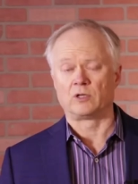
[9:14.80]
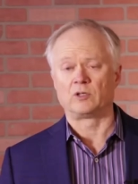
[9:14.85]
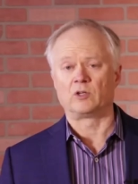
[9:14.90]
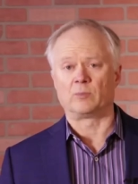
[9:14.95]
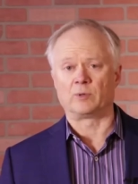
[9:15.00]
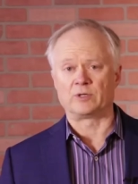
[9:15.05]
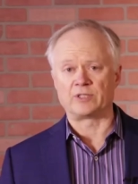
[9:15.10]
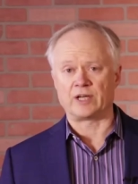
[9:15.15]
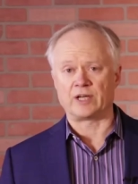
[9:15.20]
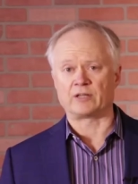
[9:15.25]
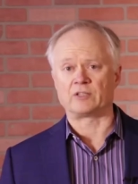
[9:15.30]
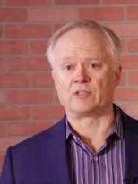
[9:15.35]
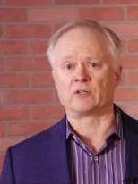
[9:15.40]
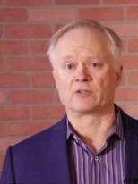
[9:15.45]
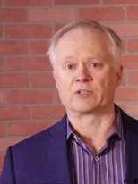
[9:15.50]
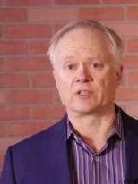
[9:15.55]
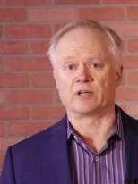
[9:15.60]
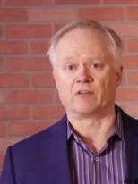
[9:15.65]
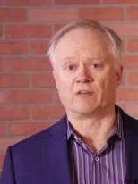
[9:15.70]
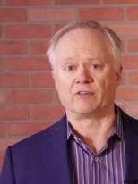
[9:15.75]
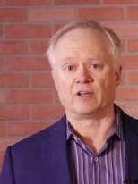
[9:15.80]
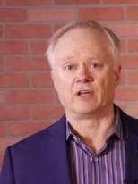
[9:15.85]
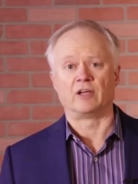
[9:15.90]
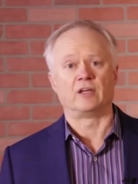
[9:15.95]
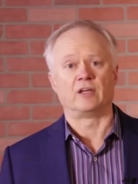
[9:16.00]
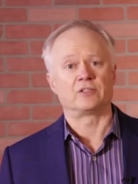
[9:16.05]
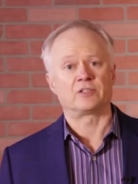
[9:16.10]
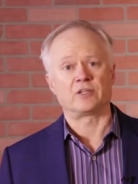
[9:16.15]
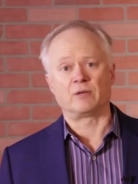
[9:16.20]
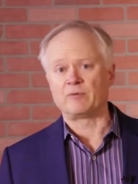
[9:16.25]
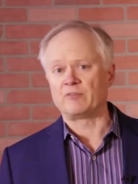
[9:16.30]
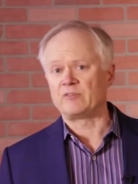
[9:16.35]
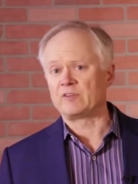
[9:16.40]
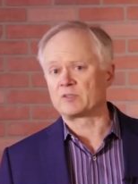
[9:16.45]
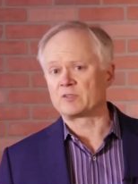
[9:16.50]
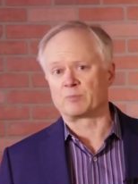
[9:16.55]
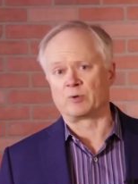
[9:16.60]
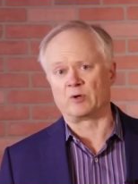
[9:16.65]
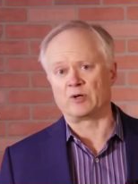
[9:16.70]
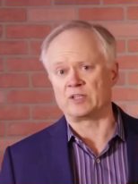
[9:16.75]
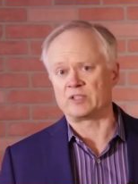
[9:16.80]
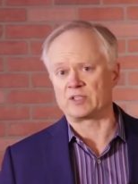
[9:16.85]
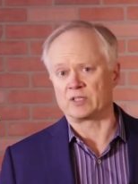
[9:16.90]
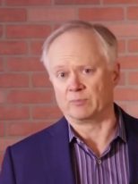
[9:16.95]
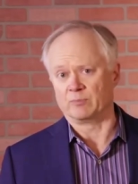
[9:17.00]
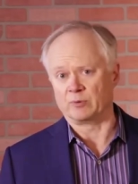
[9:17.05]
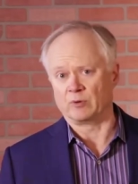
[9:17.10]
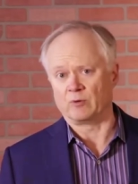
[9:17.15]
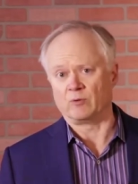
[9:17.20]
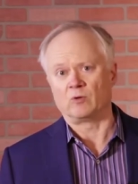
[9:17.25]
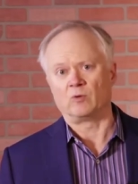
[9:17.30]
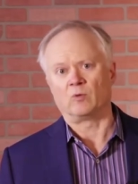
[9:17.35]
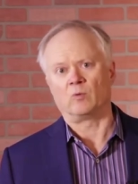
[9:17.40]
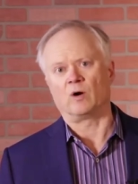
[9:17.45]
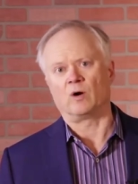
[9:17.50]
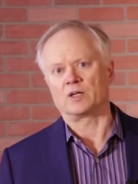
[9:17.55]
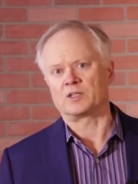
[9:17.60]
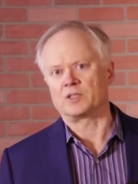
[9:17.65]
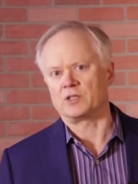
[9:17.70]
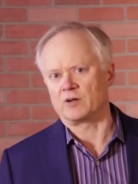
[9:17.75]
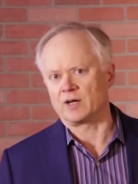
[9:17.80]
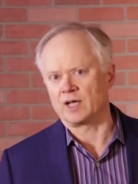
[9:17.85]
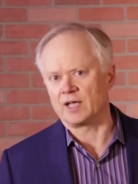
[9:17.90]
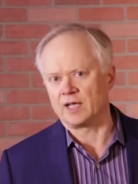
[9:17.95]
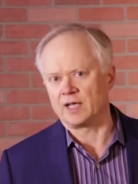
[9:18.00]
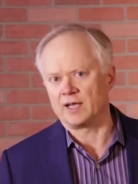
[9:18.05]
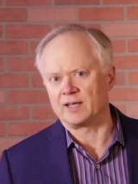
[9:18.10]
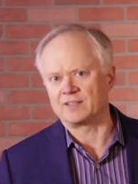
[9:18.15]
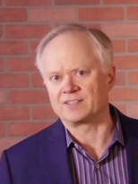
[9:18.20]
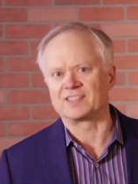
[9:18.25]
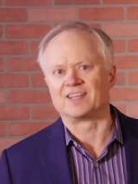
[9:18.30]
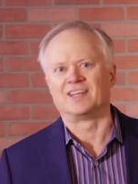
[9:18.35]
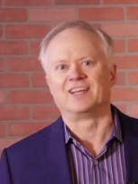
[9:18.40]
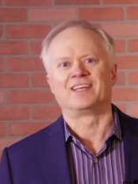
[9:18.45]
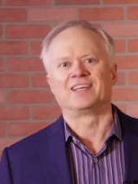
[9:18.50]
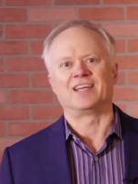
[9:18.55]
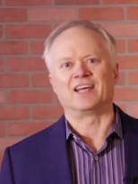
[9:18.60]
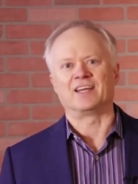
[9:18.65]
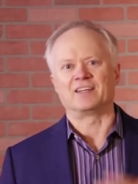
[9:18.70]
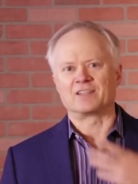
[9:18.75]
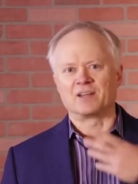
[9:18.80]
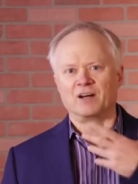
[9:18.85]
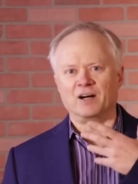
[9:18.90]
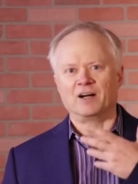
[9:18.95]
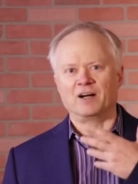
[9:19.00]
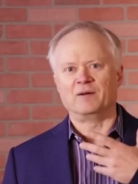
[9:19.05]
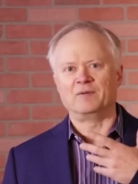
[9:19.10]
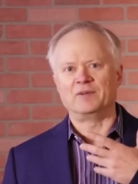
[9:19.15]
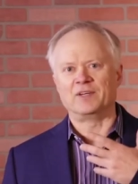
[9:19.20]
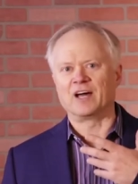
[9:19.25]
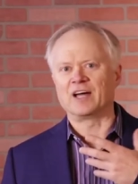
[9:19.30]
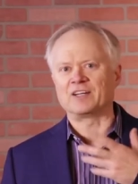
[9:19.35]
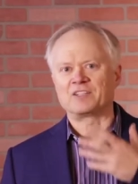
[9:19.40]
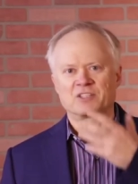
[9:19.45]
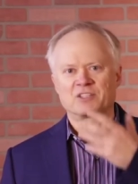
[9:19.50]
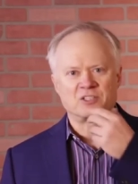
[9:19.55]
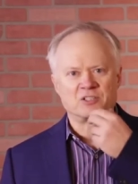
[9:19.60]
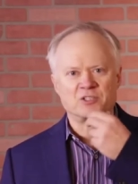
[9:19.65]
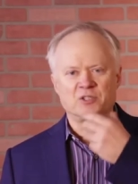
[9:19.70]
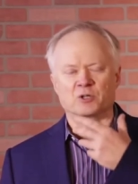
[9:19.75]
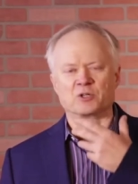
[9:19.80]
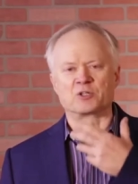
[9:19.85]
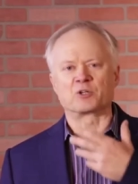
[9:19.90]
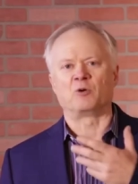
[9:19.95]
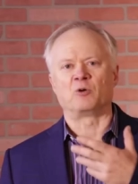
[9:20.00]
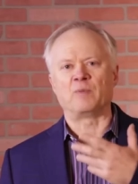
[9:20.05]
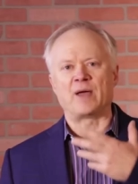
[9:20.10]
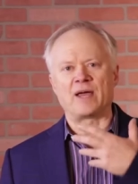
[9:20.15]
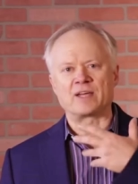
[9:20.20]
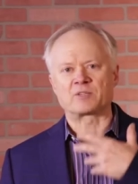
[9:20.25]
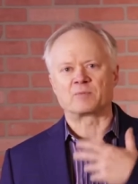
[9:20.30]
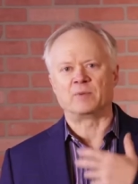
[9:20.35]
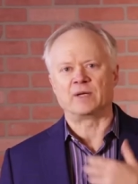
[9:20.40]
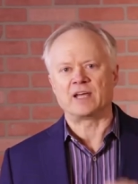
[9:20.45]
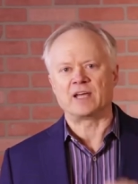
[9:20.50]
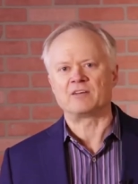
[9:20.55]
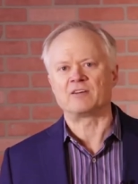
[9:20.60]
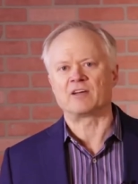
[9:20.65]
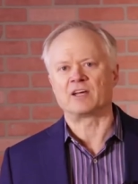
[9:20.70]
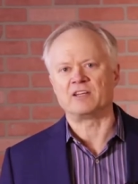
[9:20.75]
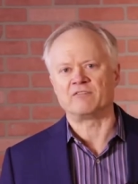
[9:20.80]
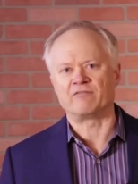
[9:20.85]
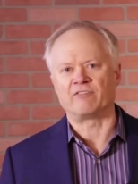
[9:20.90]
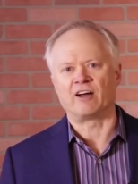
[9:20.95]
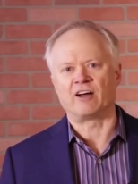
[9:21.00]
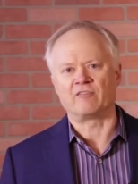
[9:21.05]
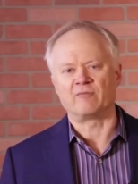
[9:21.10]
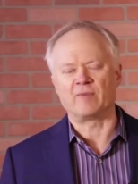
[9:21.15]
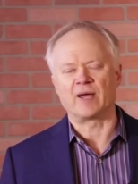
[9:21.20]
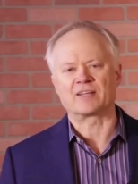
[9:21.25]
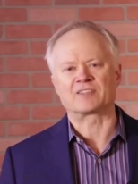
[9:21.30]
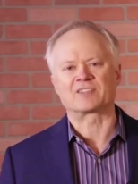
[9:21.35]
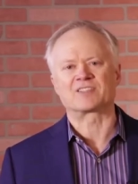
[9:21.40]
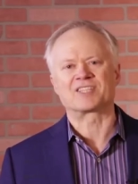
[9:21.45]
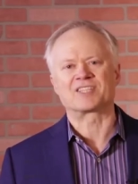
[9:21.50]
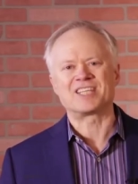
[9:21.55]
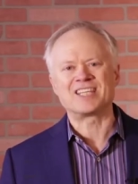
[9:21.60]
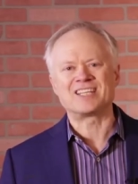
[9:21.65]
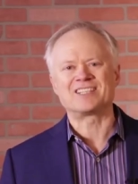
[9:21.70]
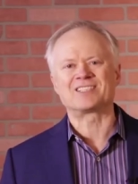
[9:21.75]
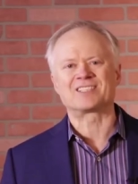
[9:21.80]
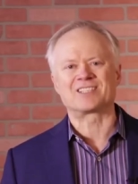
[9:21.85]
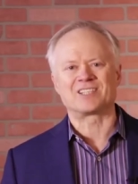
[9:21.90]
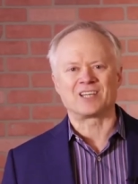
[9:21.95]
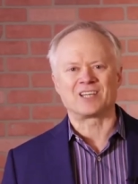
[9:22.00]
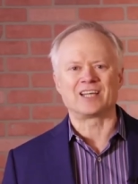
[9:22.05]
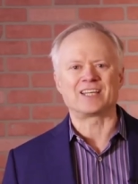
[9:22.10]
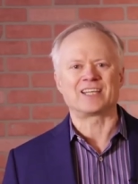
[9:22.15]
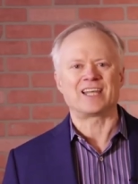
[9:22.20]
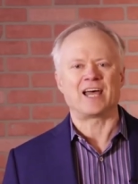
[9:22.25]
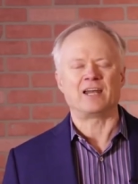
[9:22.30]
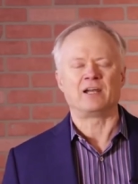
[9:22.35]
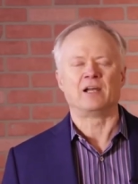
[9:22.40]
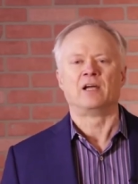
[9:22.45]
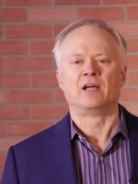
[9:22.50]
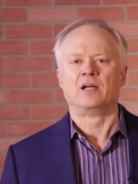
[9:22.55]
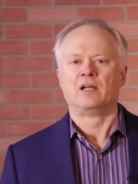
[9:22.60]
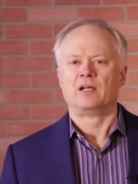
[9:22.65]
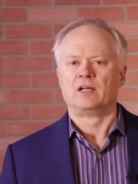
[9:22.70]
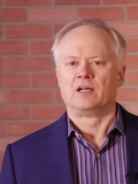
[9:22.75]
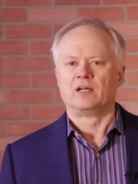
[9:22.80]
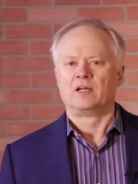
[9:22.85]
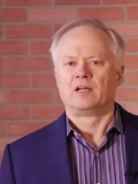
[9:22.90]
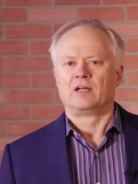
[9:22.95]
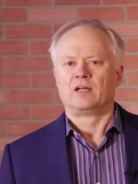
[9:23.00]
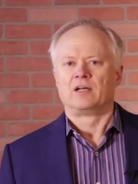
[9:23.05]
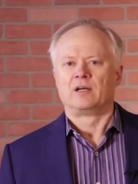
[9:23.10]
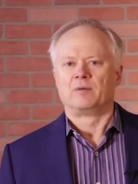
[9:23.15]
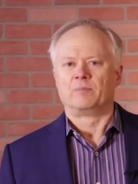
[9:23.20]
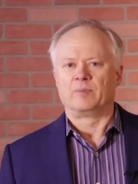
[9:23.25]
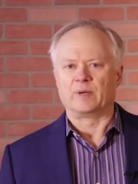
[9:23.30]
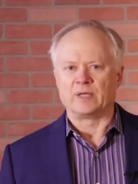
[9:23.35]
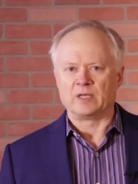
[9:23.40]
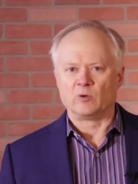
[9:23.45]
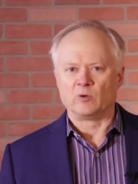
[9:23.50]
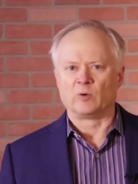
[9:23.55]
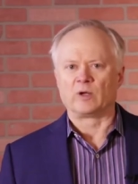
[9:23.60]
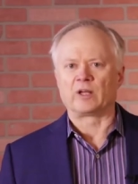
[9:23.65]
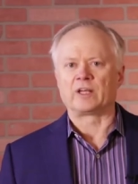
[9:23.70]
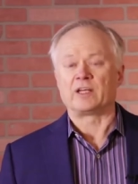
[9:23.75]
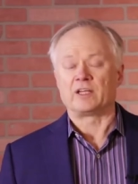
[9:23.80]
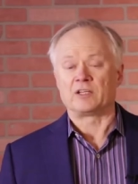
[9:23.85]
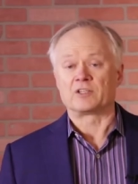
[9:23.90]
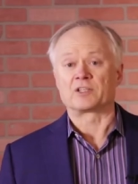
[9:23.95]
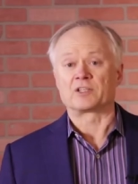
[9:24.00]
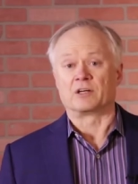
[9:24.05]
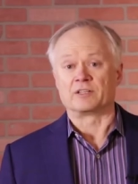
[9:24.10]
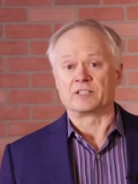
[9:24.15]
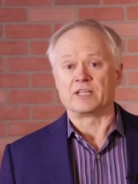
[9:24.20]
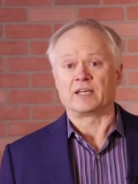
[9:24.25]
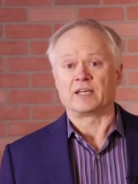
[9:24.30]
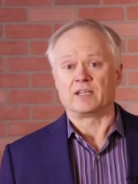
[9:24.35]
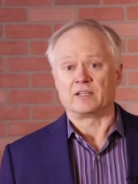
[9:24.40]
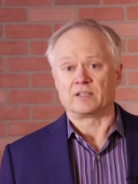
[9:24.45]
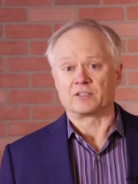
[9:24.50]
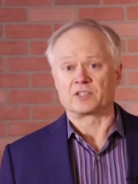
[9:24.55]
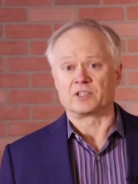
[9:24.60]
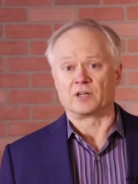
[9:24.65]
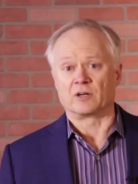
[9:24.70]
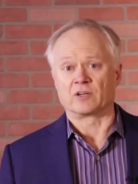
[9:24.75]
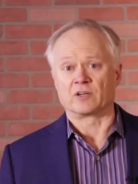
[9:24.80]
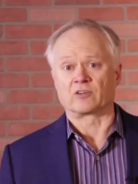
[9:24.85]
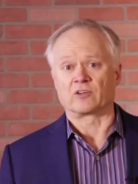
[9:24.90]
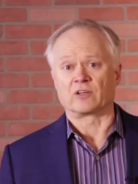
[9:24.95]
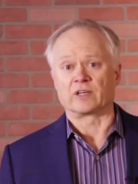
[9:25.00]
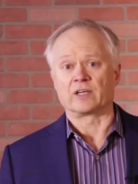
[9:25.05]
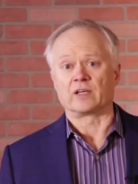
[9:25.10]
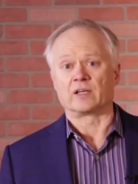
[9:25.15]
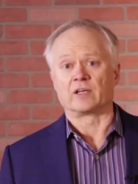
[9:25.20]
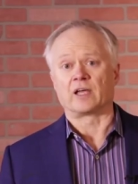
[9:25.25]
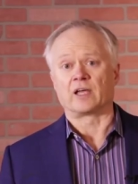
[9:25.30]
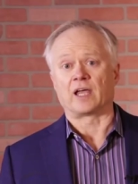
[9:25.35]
to protect yourself. Some of it's pretty simple. Wash your hands, get not just a surgical mask, but N95 mask, things like that. But you really need to start taking this seriously,